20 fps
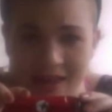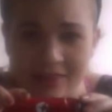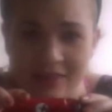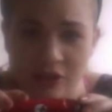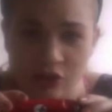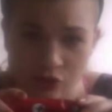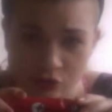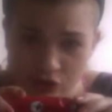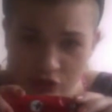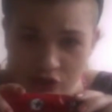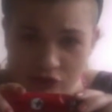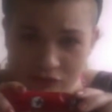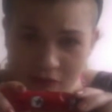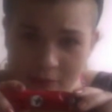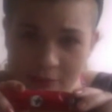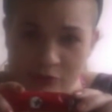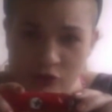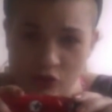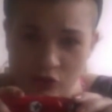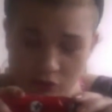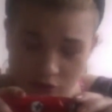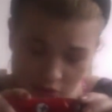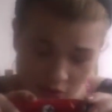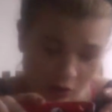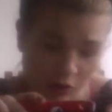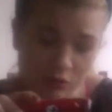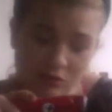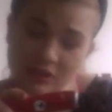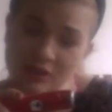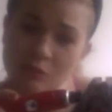that you just ripped your
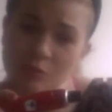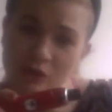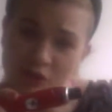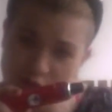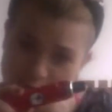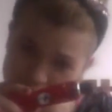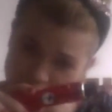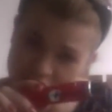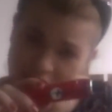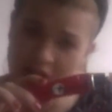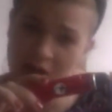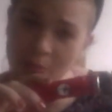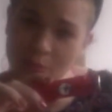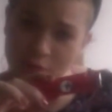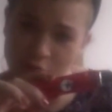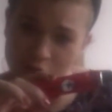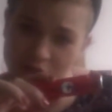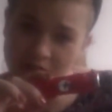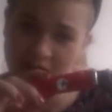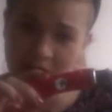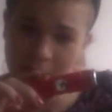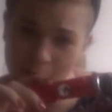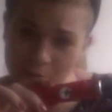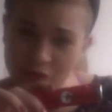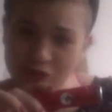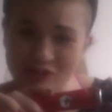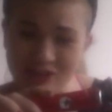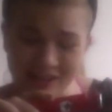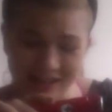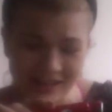hole in while you were trying to pull it up with
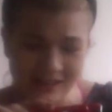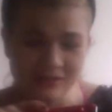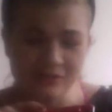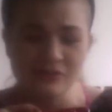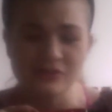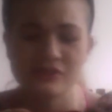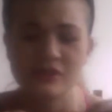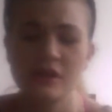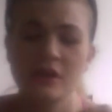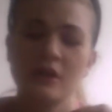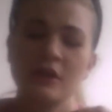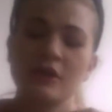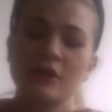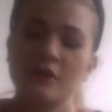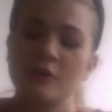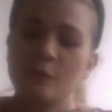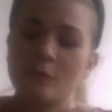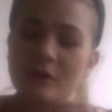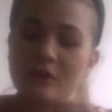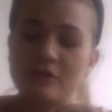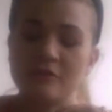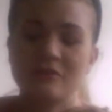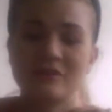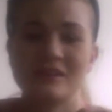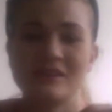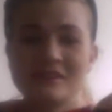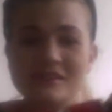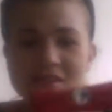your nails, well, this